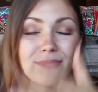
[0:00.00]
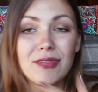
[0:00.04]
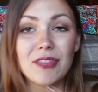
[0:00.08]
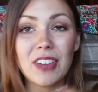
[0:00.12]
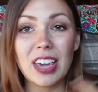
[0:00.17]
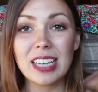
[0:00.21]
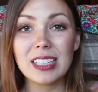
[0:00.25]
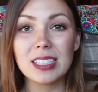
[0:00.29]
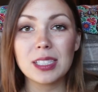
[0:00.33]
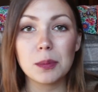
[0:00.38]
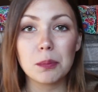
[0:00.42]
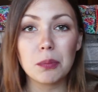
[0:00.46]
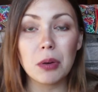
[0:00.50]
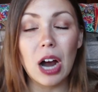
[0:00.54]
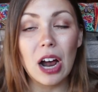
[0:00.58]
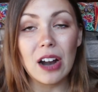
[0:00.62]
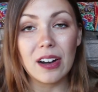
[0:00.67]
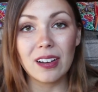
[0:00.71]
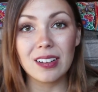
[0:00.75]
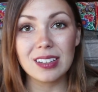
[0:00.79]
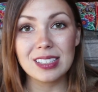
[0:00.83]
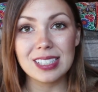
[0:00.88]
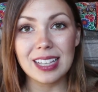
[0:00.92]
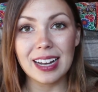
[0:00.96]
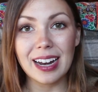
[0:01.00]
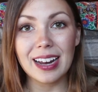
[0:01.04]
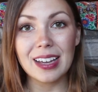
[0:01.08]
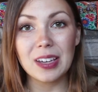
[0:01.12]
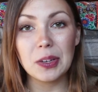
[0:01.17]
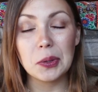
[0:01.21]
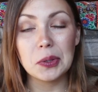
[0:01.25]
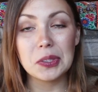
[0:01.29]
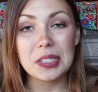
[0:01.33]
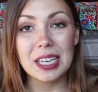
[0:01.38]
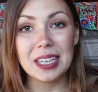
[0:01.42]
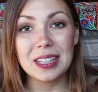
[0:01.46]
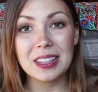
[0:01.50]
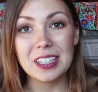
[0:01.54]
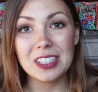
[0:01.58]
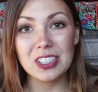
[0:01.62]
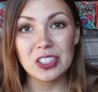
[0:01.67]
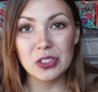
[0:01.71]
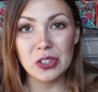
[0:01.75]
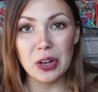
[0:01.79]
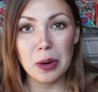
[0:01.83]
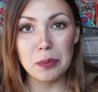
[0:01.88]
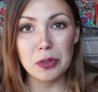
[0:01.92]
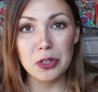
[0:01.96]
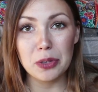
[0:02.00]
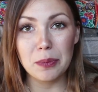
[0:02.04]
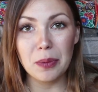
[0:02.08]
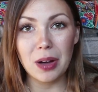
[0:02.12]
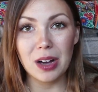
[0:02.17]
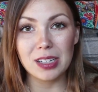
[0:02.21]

face products that I use in the description